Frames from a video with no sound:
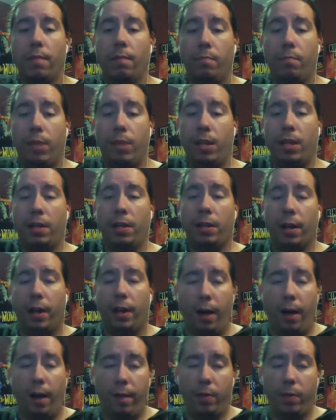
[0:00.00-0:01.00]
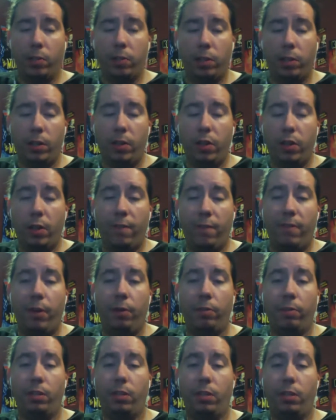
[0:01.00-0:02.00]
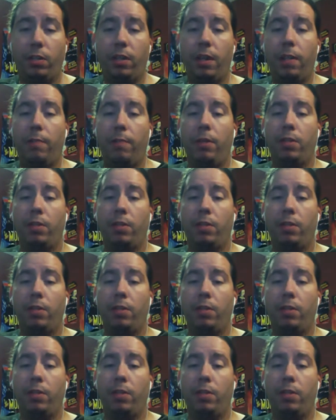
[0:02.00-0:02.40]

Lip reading: MediaNet obviously felt it did,